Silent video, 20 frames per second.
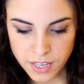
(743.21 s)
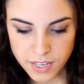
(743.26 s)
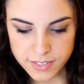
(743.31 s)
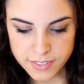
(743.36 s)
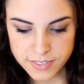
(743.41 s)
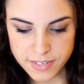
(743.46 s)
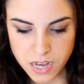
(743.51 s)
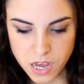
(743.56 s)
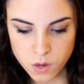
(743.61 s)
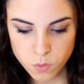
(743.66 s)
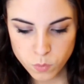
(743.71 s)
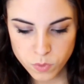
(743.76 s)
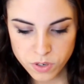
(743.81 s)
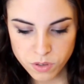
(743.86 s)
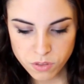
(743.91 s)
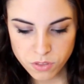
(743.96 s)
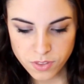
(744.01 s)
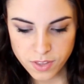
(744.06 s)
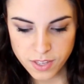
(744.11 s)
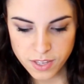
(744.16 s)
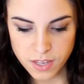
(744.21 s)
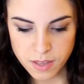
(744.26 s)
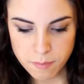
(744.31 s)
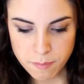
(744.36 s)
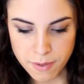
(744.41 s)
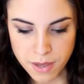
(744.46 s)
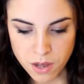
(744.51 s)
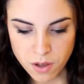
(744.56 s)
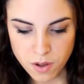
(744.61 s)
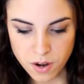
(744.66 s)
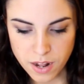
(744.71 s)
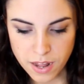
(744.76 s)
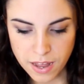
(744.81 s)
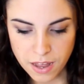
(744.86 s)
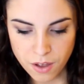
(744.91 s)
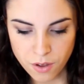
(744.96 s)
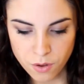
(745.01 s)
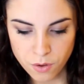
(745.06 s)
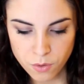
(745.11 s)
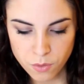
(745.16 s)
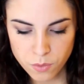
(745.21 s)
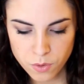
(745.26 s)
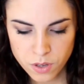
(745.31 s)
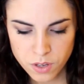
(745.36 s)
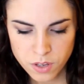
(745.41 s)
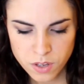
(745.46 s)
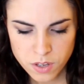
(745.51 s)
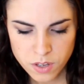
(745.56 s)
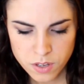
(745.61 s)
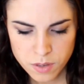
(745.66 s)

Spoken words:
get down when you think about how